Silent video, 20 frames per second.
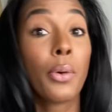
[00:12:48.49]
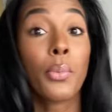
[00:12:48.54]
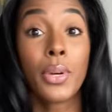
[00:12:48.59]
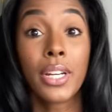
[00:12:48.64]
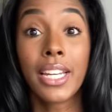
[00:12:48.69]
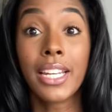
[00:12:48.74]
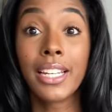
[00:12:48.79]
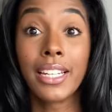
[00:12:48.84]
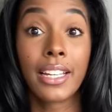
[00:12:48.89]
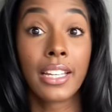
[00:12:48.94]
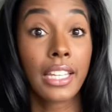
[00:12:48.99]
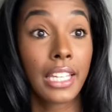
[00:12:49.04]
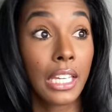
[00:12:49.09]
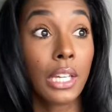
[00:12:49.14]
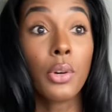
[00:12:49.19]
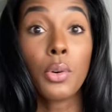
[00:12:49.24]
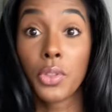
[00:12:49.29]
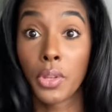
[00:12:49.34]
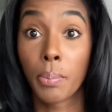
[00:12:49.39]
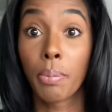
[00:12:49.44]
we need to
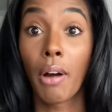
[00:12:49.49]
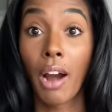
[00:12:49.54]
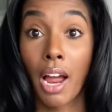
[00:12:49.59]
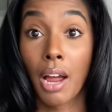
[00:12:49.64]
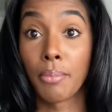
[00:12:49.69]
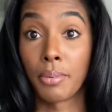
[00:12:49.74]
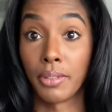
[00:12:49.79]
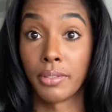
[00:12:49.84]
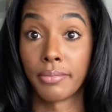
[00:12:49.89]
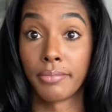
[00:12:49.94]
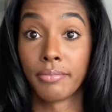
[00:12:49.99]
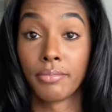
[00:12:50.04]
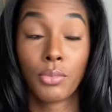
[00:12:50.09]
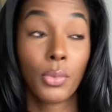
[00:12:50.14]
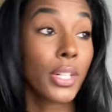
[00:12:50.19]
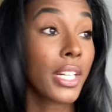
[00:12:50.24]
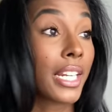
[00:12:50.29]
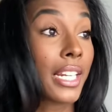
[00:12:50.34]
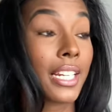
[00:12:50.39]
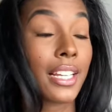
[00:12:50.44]
kill the problem.
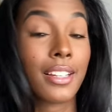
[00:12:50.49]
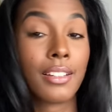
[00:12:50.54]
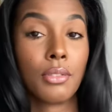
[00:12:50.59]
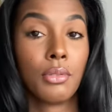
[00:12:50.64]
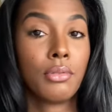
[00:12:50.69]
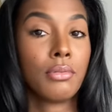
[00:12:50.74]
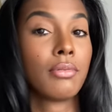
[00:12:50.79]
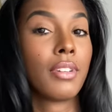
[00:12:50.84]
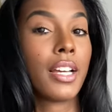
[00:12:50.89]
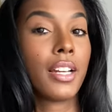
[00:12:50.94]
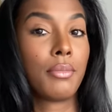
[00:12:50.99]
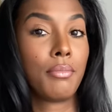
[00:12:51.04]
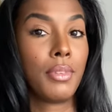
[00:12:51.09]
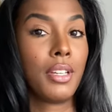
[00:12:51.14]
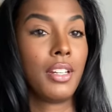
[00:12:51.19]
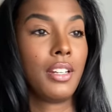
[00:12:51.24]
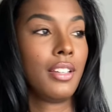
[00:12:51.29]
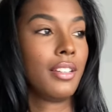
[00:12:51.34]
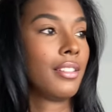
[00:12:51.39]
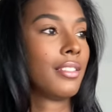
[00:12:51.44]
We need to, ooh, wait a
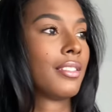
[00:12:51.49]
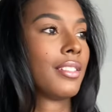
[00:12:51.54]
minute.